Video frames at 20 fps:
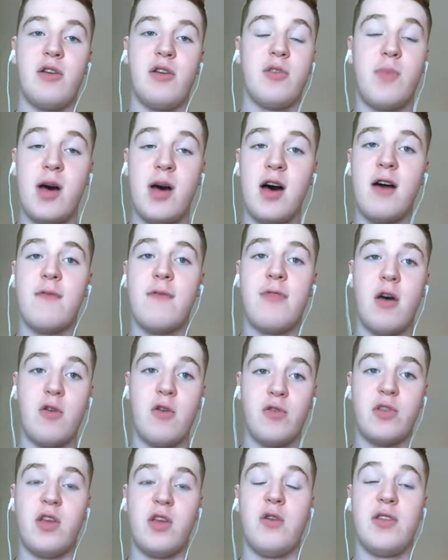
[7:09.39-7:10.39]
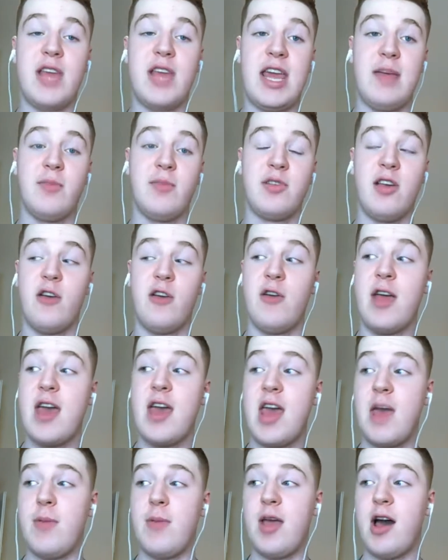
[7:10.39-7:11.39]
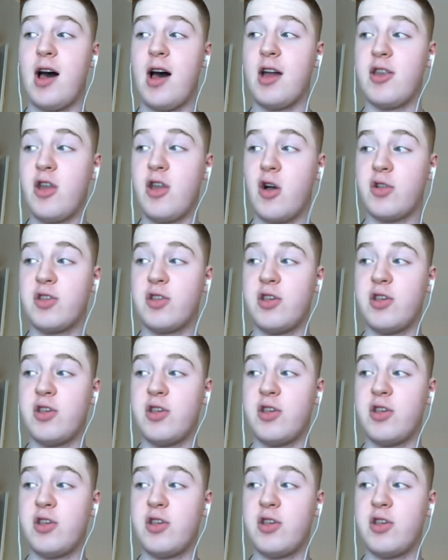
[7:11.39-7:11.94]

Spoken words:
He's part of those two teams, so it'd be hard not